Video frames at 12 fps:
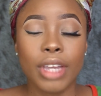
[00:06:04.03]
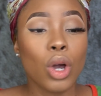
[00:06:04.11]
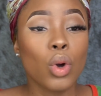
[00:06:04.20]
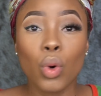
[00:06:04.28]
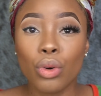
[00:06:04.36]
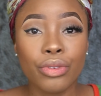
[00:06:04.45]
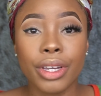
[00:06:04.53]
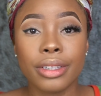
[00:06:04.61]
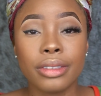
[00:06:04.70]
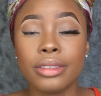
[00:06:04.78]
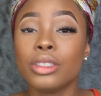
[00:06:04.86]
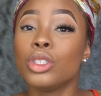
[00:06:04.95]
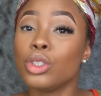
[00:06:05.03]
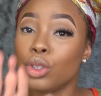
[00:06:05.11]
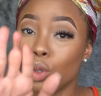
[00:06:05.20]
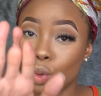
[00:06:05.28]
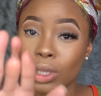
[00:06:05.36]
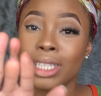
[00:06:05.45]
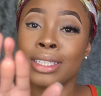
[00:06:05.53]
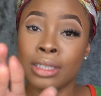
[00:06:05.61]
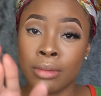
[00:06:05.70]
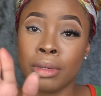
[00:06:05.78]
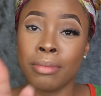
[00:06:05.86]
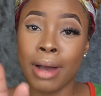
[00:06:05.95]
COVID, you need
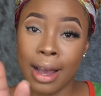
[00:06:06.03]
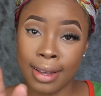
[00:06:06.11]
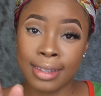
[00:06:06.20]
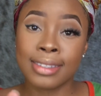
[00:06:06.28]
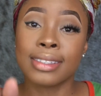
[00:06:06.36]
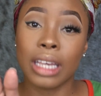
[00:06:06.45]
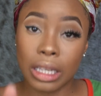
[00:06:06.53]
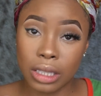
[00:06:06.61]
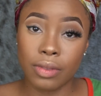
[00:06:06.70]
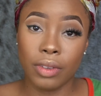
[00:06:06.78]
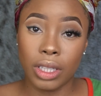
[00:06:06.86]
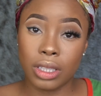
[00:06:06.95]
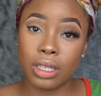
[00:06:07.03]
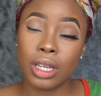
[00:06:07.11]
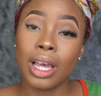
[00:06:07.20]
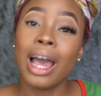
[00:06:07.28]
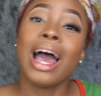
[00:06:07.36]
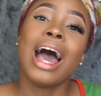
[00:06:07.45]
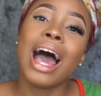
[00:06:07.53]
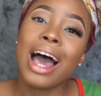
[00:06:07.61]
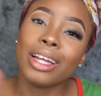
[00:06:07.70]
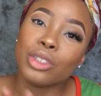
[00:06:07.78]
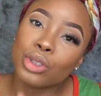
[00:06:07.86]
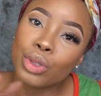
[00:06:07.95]
to be back 6 feet.
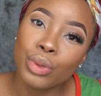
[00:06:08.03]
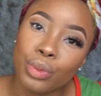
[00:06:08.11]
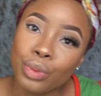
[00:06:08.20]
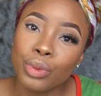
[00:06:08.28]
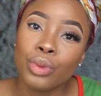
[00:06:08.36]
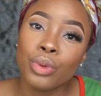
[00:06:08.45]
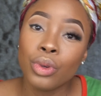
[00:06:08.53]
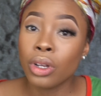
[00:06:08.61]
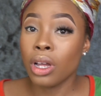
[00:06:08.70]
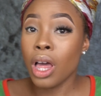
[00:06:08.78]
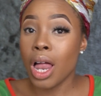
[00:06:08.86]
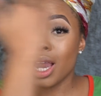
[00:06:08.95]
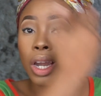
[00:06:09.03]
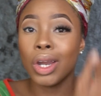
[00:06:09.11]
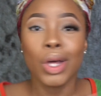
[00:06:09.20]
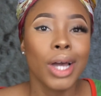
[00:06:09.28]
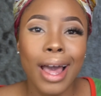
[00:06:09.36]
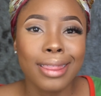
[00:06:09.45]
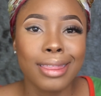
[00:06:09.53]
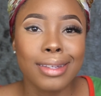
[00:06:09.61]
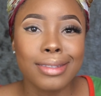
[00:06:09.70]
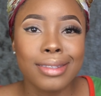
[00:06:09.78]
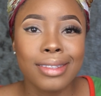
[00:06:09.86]
And 2, look at this.